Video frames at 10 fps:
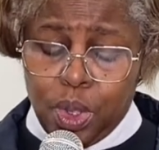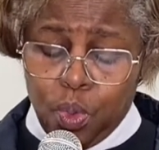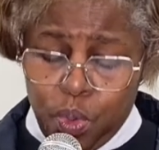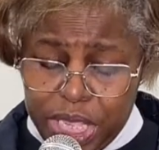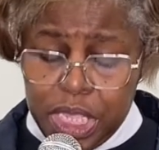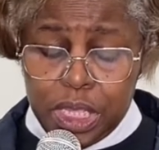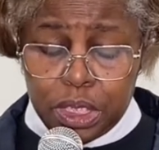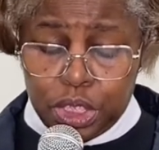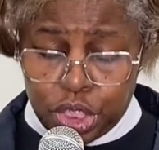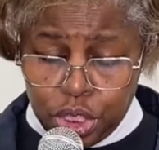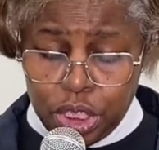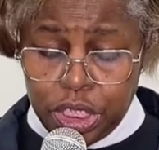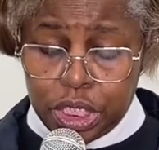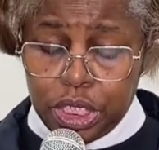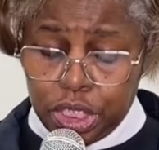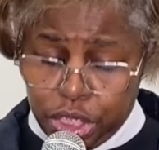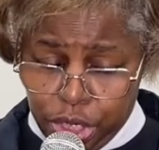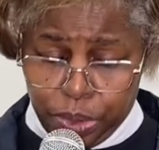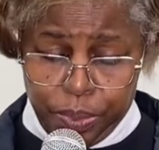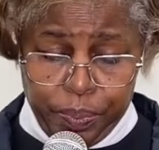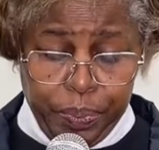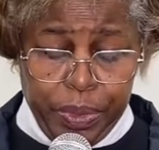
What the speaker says: we should do.